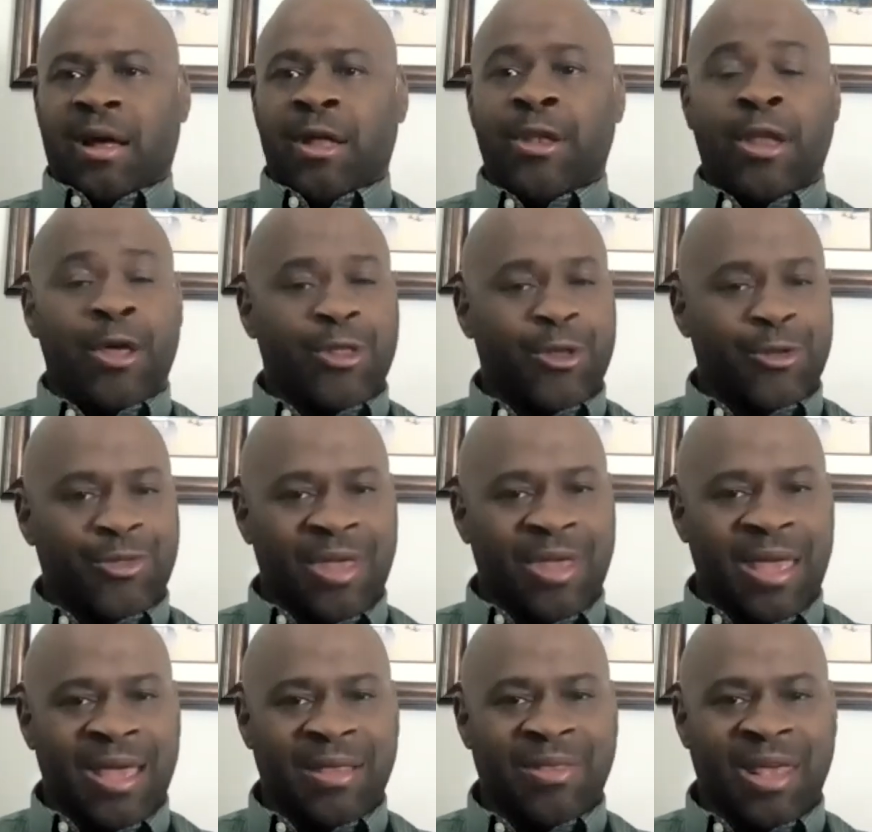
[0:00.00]
another
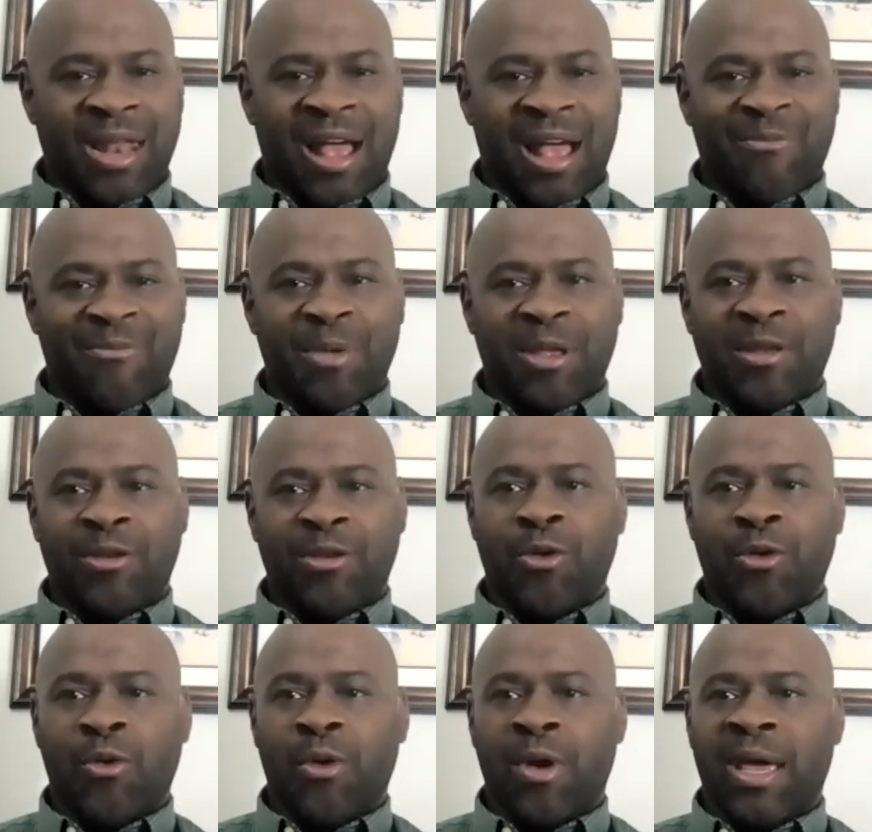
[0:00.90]
thing that i've been
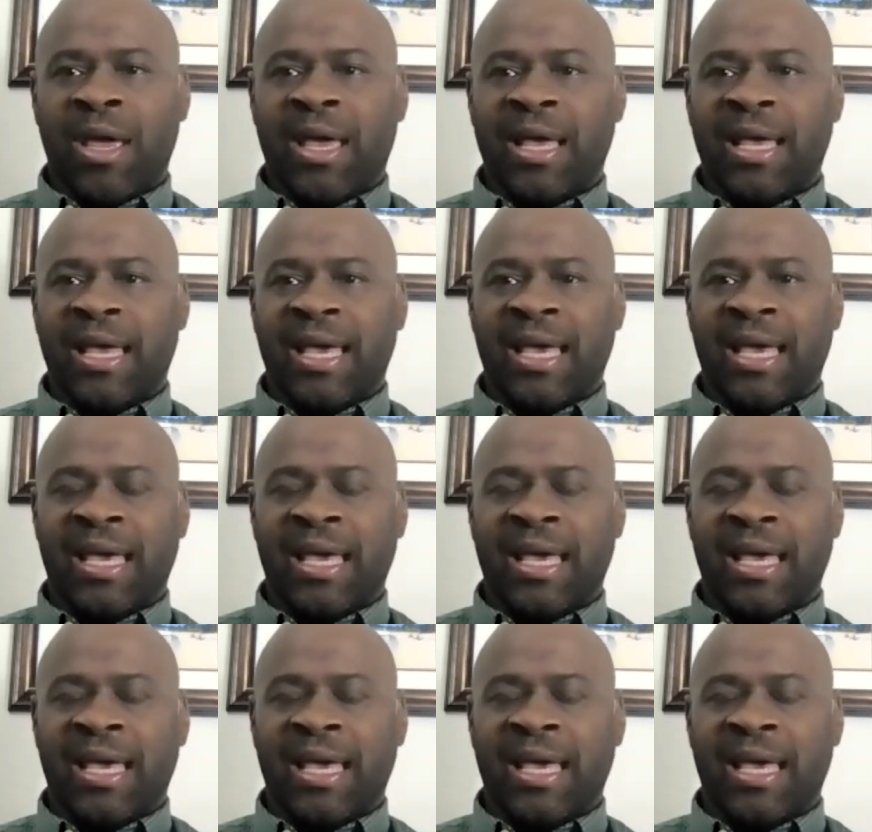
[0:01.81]
doing